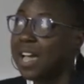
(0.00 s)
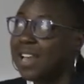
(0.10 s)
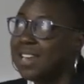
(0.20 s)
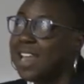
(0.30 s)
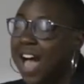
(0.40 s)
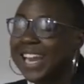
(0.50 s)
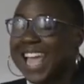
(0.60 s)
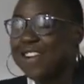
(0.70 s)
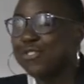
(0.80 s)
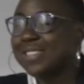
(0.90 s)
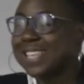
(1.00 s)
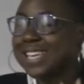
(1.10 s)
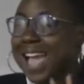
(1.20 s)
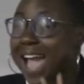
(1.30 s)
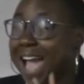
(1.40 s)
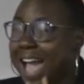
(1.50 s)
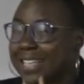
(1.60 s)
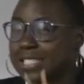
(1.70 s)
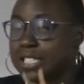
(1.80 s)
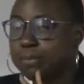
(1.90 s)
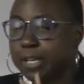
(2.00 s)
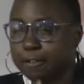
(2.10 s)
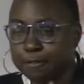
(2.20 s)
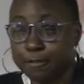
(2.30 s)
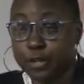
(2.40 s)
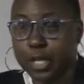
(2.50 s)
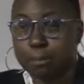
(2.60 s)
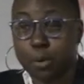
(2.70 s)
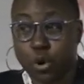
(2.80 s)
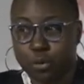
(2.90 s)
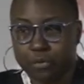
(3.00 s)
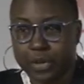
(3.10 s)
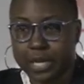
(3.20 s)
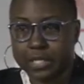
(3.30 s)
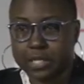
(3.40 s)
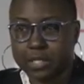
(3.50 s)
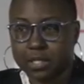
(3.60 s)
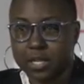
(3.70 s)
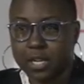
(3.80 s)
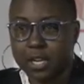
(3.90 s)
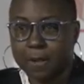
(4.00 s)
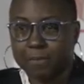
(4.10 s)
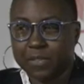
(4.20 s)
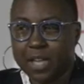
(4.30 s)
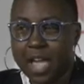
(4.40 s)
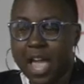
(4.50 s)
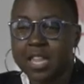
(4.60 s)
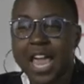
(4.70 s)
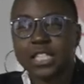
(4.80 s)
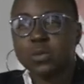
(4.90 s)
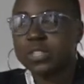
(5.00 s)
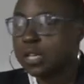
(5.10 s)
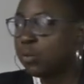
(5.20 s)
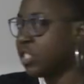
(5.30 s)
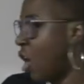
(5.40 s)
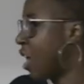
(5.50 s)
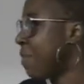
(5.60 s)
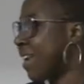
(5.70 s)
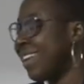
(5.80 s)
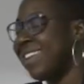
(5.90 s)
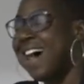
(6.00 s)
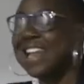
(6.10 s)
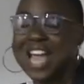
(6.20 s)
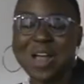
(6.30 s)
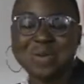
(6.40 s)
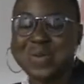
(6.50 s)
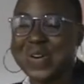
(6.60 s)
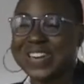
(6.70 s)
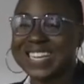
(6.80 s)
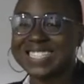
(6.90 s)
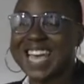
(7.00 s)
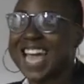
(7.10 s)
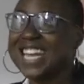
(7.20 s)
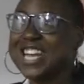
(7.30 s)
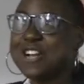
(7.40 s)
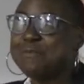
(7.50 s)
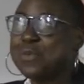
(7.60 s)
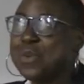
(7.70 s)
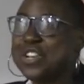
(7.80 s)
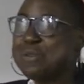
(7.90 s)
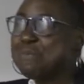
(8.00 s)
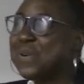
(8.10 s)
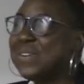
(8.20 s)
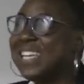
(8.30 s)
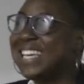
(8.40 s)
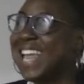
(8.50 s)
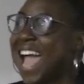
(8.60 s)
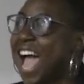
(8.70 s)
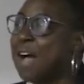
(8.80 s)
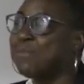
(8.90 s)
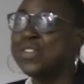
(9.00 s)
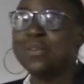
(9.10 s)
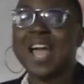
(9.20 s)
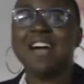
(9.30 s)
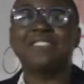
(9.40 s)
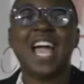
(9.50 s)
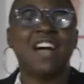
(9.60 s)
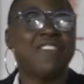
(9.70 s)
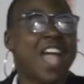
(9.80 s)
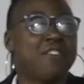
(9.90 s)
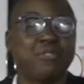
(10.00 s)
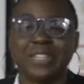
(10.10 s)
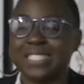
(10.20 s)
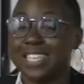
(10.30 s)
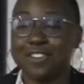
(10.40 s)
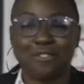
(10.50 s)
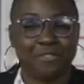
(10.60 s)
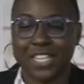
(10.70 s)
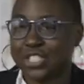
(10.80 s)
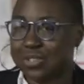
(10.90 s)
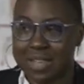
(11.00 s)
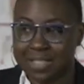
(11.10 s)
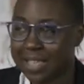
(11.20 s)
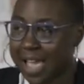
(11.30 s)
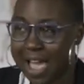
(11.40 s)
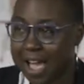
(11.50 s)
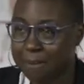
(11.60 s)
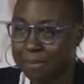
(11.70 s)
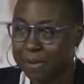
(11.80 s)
not everything has to be fully perfect. And that's one thing we talk about a lot at work is that when you're building an app, you don't have to have every single feature in the app.